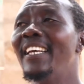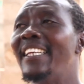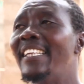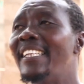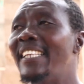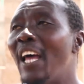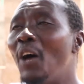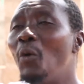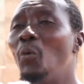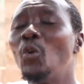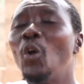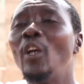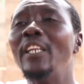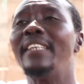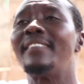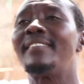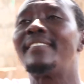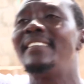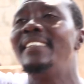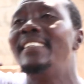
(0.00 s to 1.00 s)
Now we don't
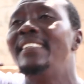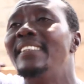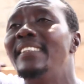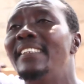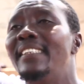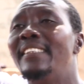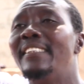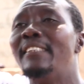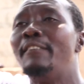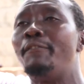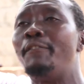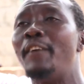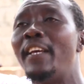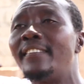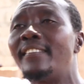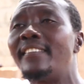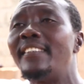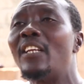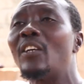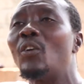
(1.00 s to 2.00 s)
see the
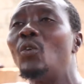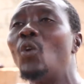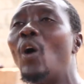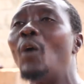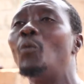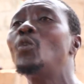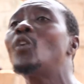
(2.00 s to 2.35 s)
fence they go down.